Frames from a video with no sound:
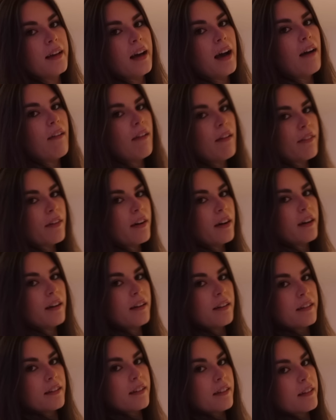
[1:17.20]
however
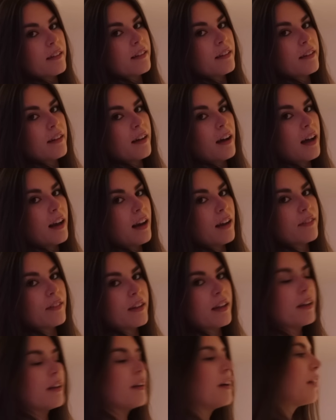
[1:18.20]
i love
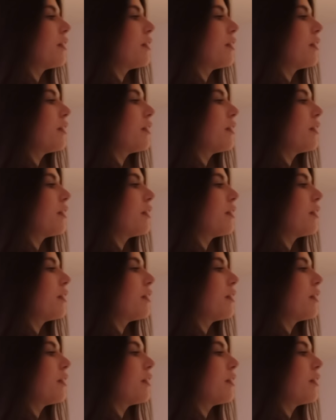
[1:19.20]
it